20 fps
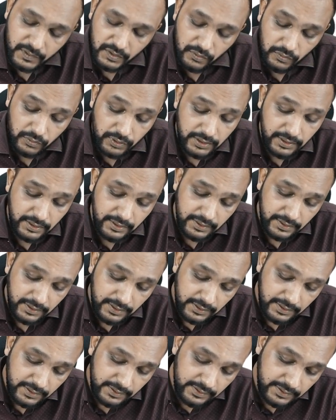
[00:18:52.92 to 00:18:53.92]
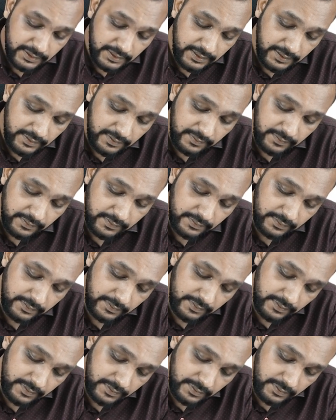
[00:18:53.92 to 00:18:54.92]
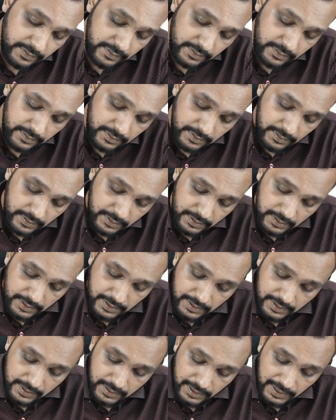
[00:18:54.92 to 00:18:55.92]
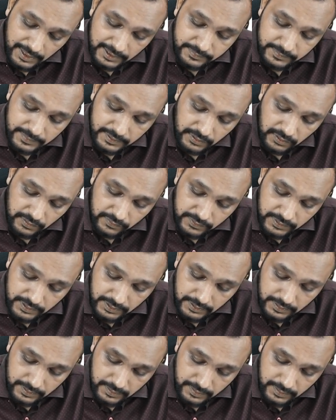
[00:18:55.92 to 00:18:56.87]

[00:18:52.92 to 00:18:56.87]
okay, there is enlargement of the